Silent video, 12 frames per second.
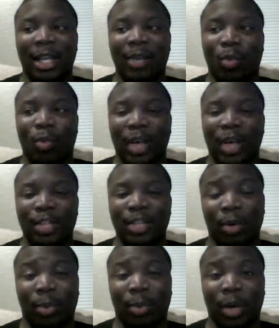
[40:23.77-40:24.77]
What is
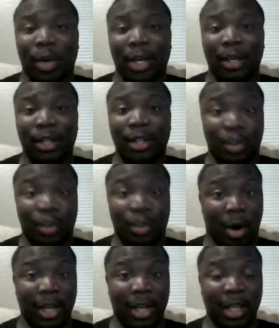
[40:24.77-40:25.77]
more important, you
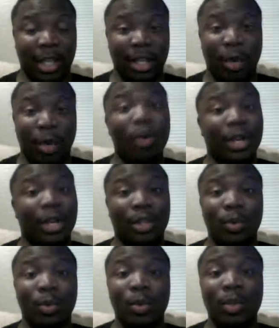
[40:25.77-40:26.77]
partying or
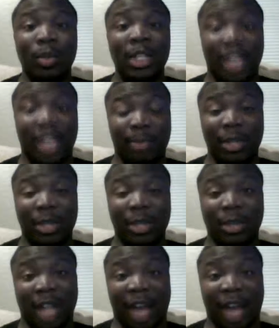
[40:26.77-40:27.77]
you keeping
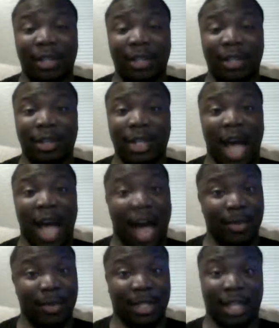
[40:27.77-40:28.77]
your livelihood?
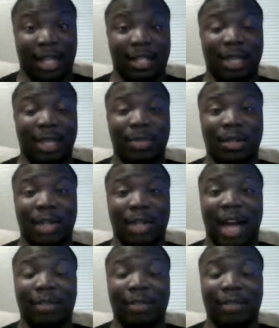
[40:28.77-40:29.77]
I would say it's keeping your
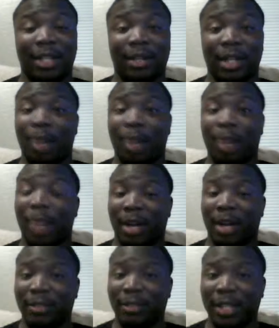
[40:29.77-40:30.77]
livelihood.
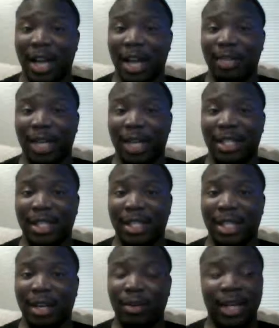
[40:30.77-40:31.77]
Apparently for Johnny
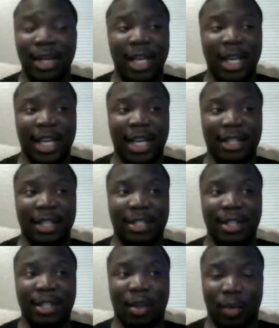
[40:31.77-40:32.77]
Manziel,
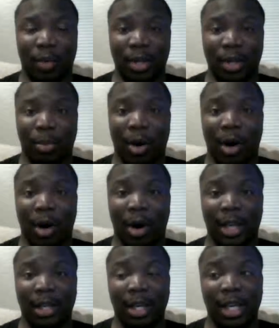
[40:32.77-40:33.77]
it's going to party.